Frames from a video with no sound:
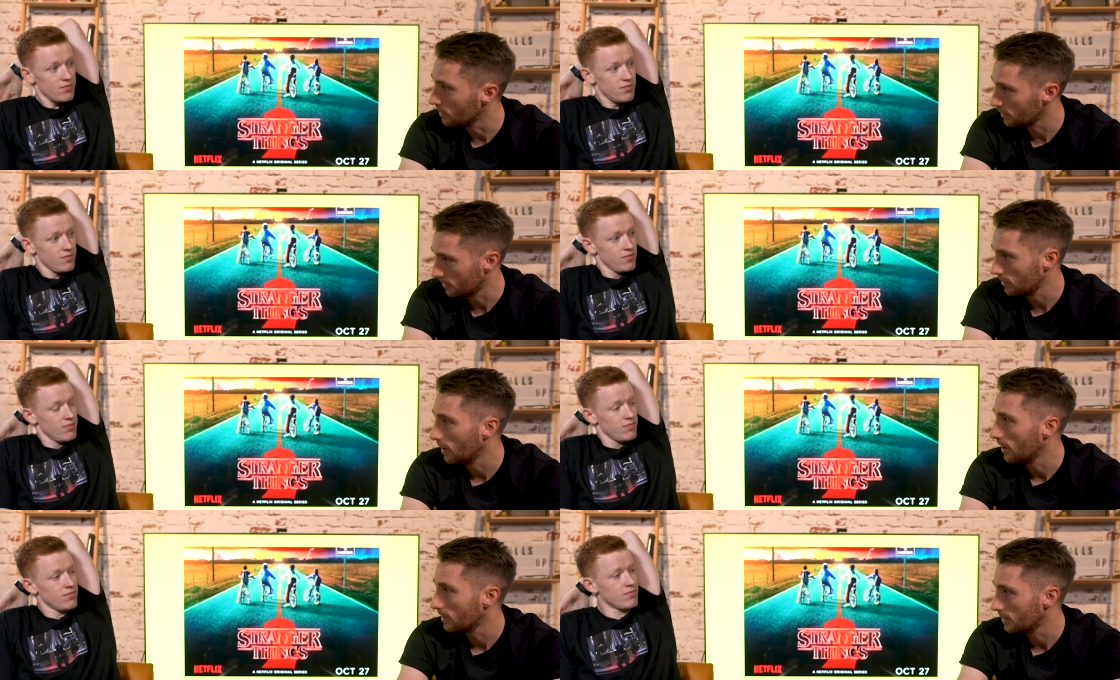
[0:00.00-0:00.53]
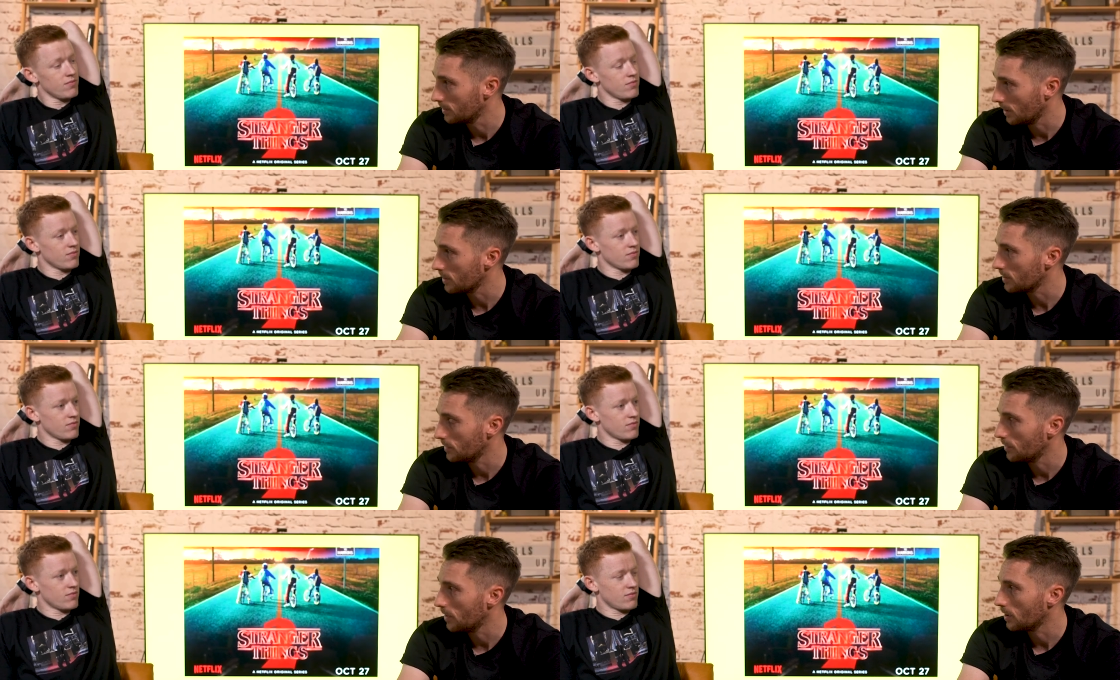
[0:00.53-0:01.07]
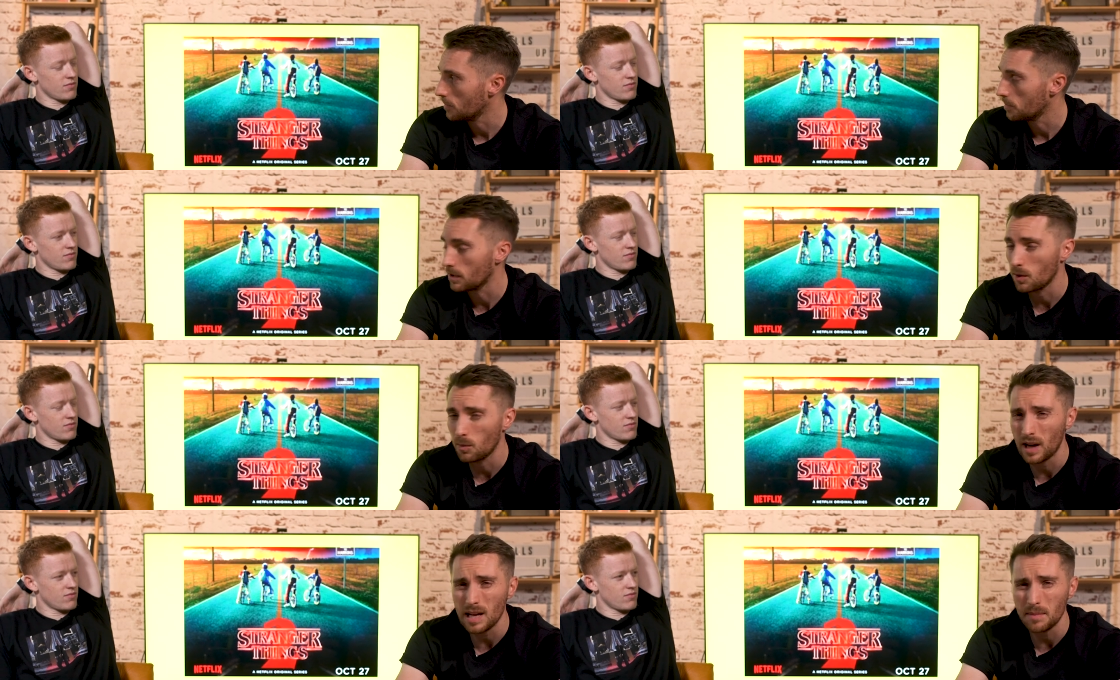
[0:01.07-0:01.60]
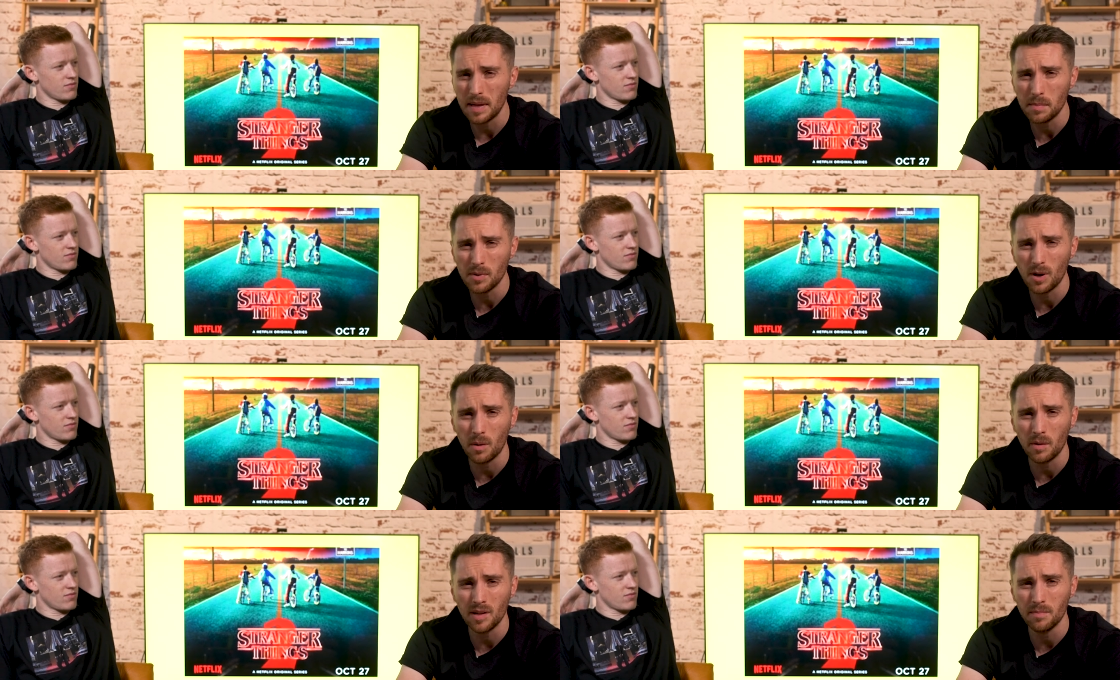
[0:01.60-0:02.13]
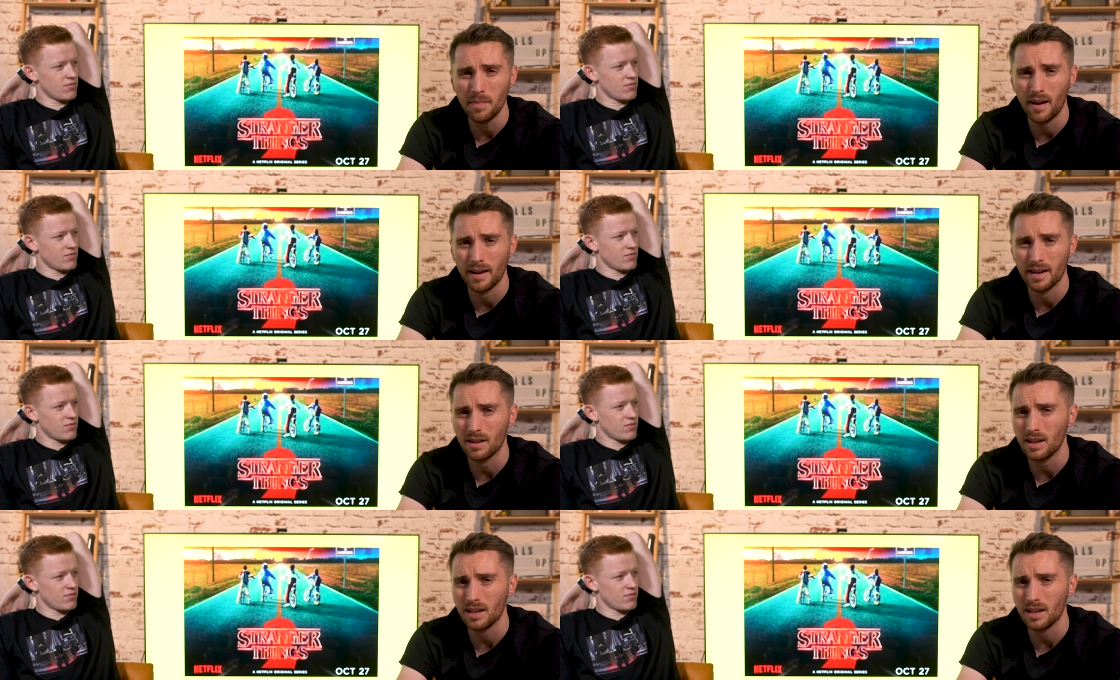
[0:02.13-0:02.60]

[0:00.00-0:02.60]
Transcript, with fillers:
Speaker 1: in the slightest. It's actually very good. But the way people go on about it,